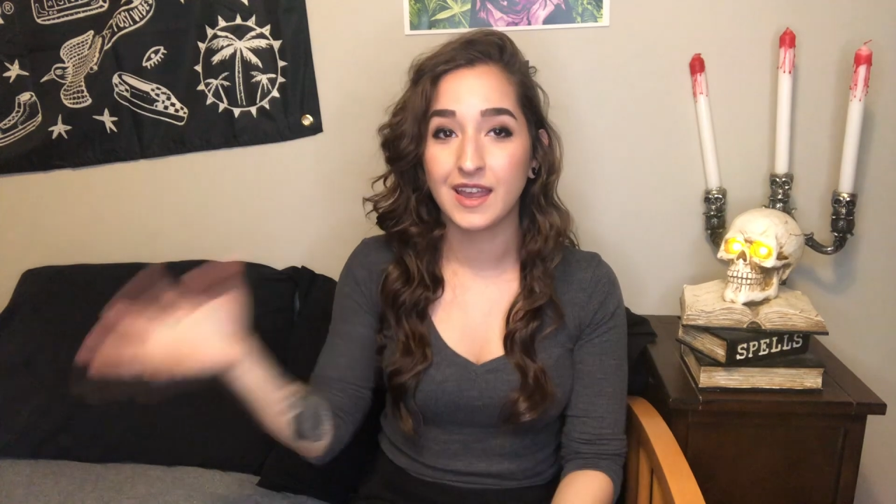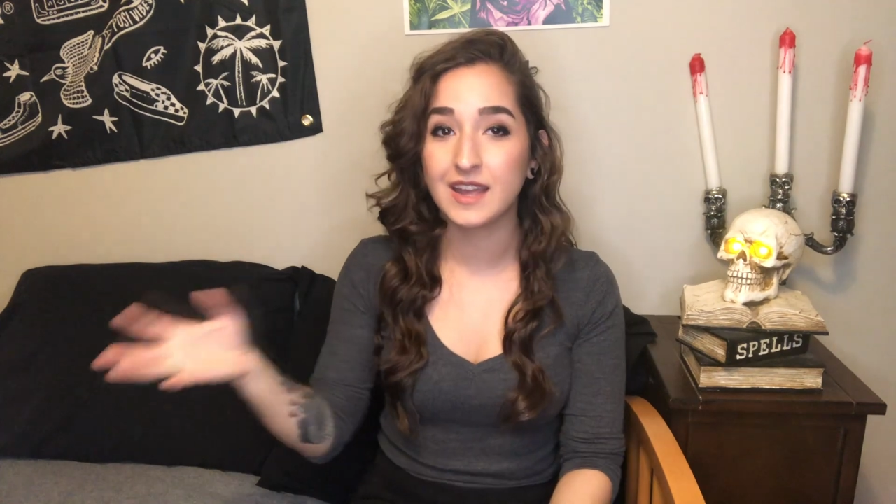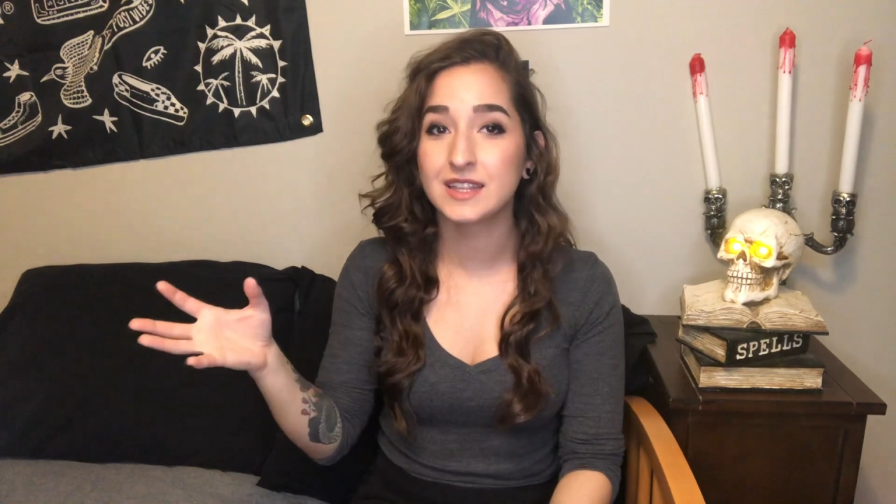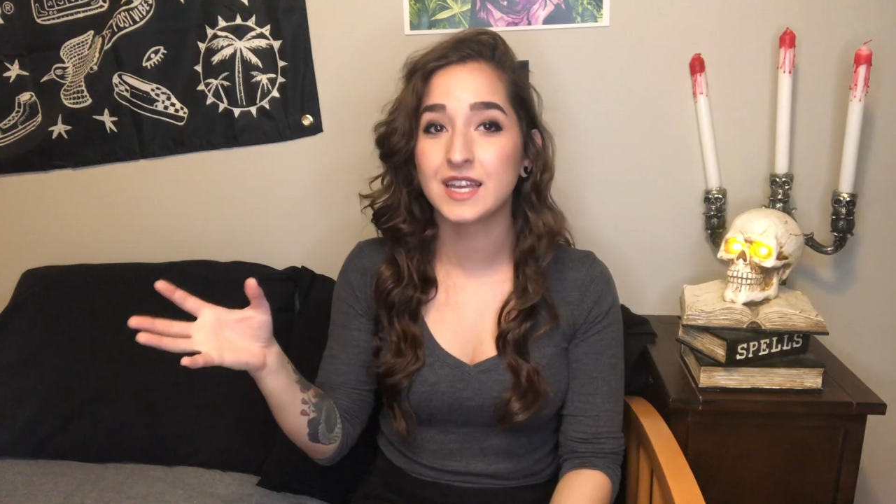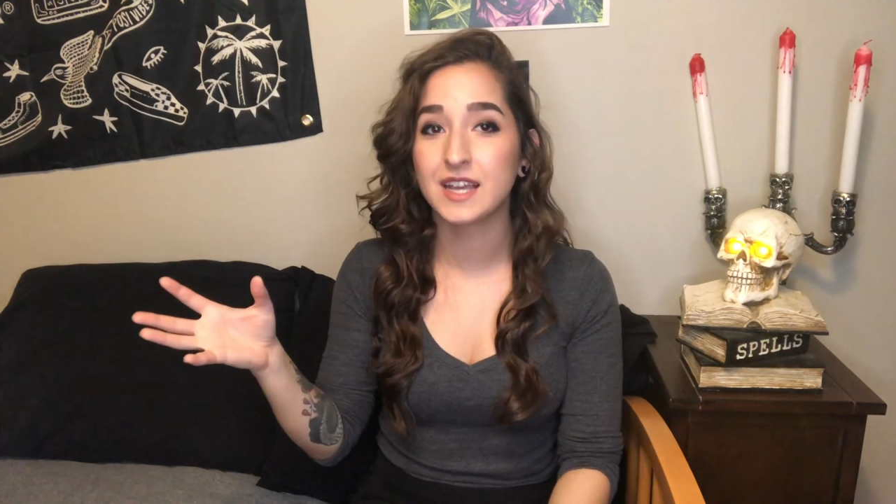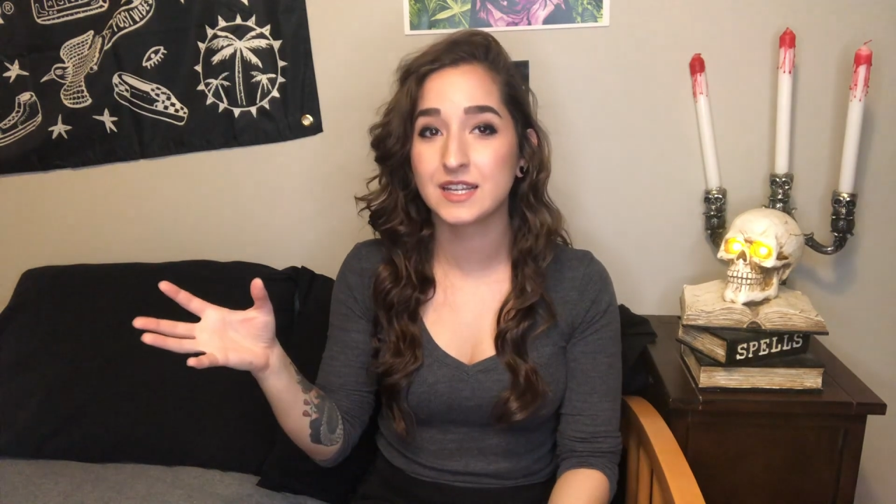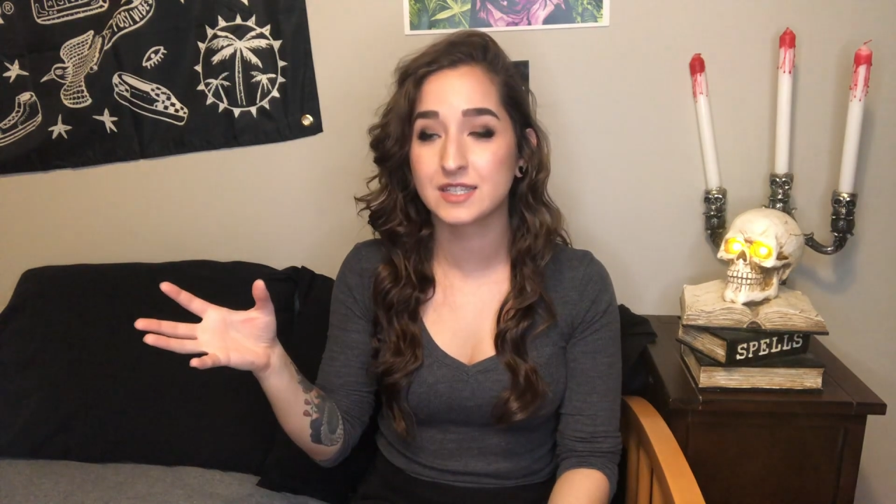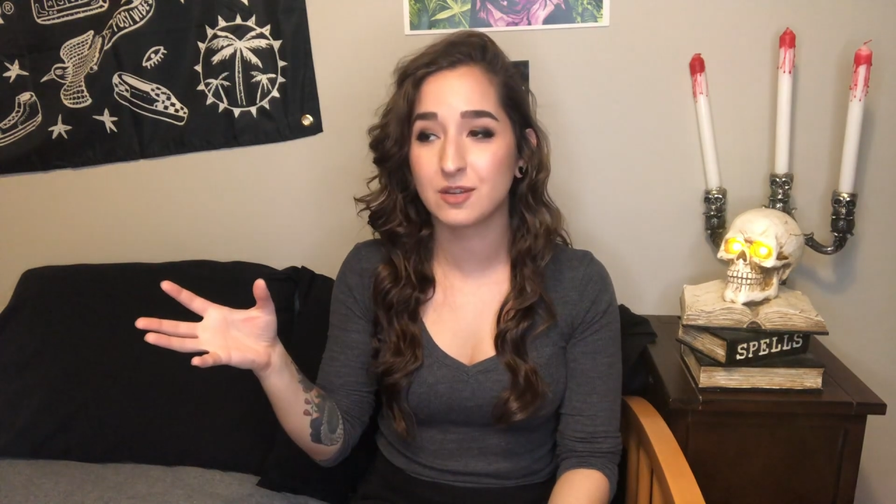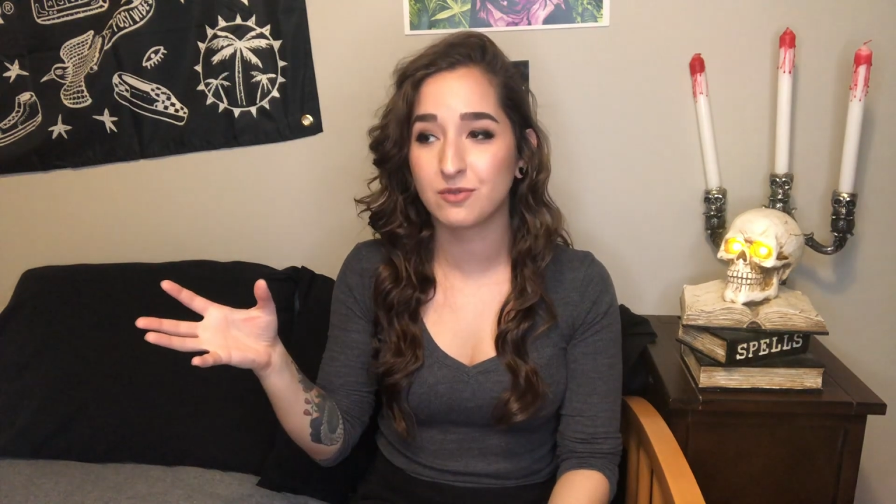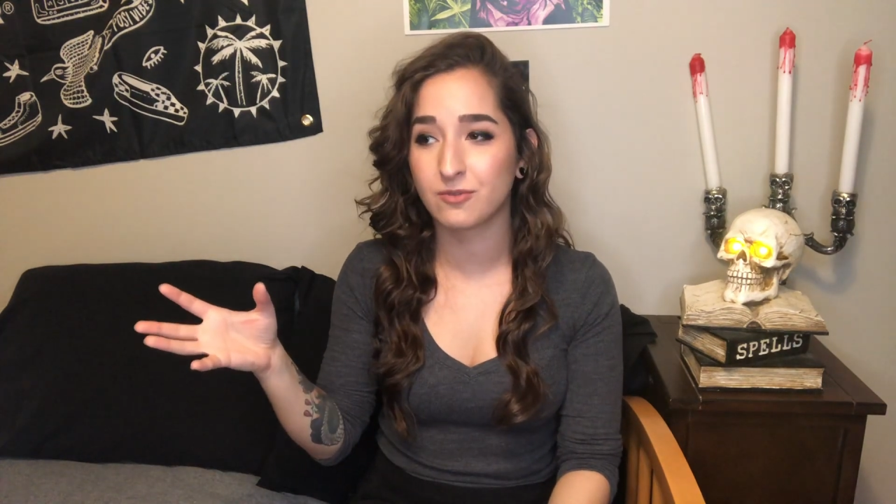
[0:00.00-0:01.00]
And like I
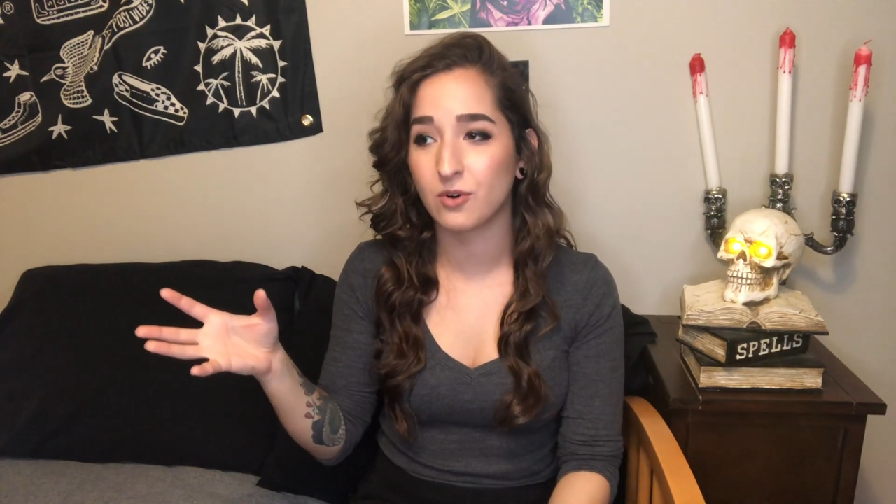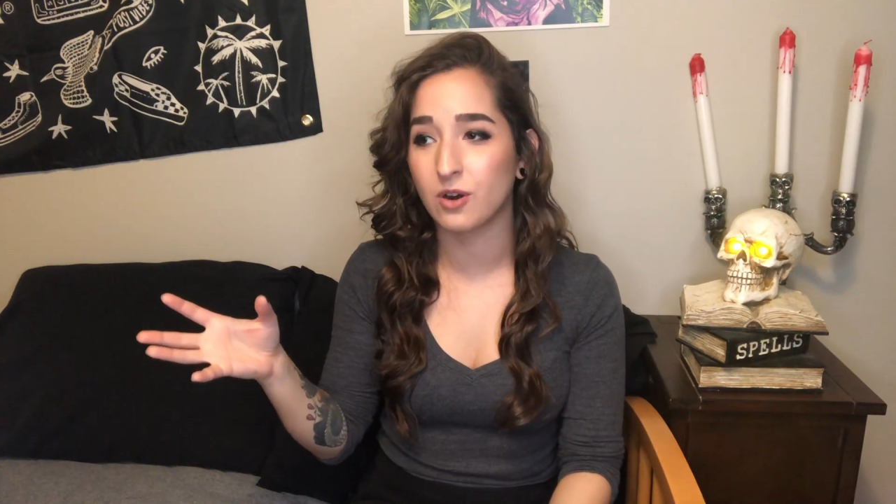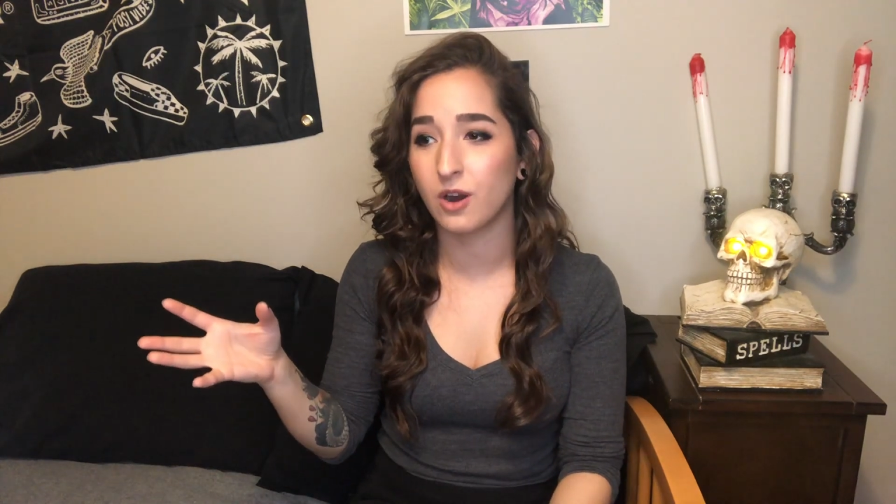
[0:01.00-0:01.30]
said before,